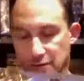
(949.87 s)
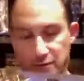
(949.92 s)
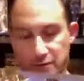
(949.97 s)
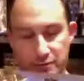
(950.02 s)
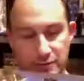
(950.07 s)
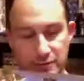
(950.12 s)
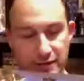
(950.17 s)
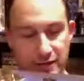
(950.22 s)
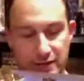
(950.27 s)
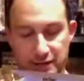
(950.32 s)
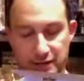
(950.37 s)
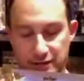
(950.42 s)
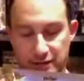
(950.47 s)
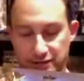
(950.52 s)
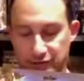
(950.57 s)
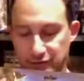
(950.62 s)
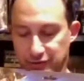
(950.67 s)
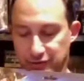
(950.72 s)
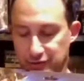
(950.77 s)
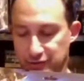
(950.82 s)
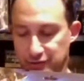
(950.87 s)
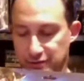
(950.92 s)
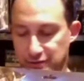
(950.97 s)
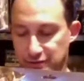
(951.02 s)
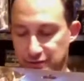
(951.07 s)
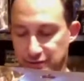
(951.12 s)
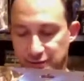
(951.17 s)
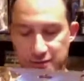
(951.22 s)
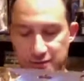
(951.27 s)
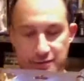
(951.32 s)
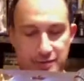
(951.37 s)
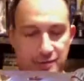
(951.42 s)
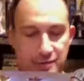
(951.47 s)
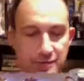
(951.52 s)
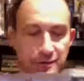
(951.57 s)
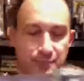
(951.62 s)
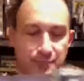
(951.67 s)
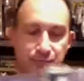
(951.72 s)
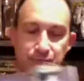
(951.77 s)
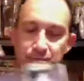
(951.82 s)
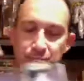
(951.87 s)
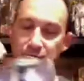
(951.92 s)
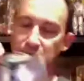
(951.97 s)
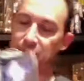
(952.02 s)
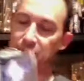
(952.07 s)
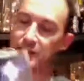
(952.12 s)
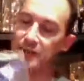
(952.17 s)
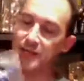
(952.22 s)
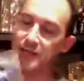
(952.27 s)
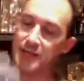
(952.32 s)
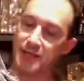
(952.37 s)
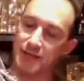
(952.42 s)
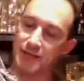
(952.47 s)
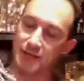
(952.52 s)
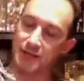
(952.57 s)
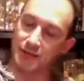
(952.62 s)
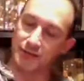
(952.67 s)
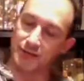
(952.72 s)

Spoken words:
What the hell is it? I think